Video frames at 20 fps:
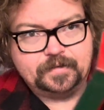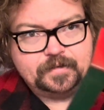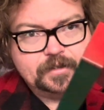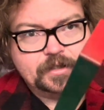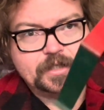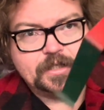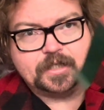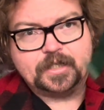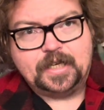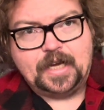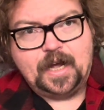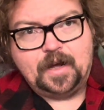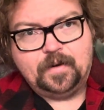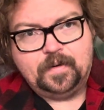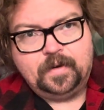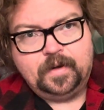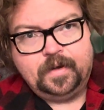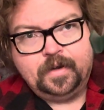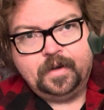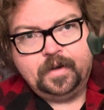Well, you can see
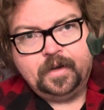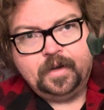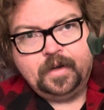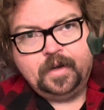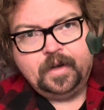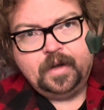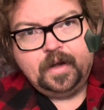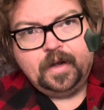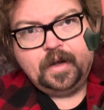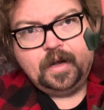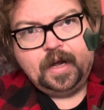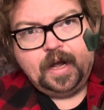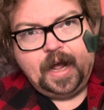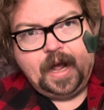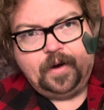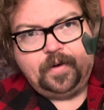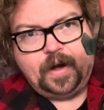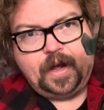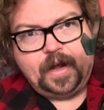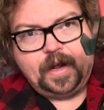how
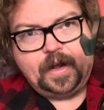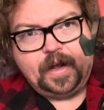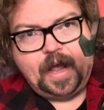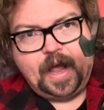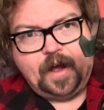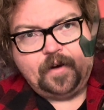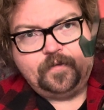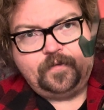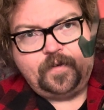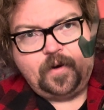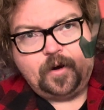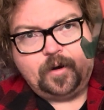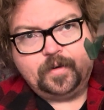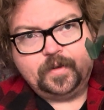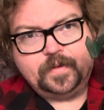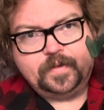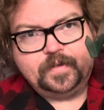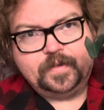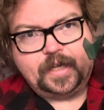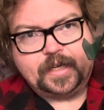
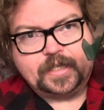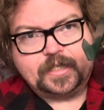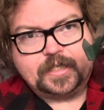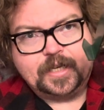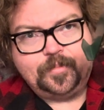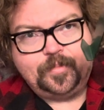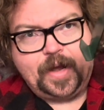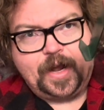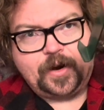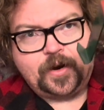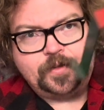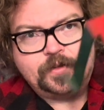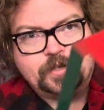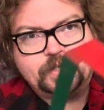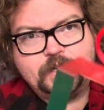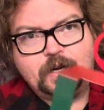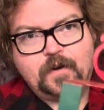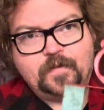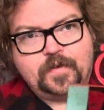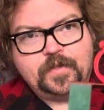far they sit back on the
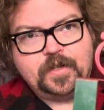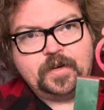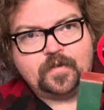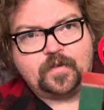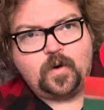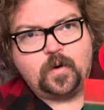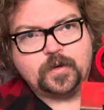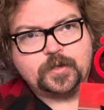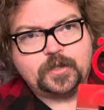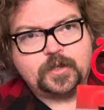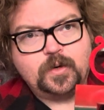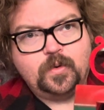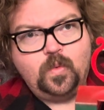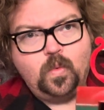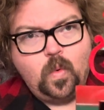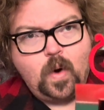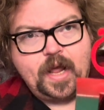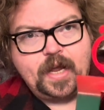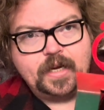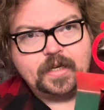shelf, and then of course the
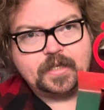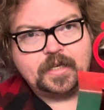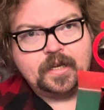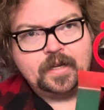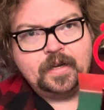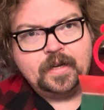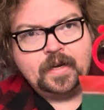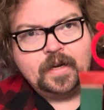weight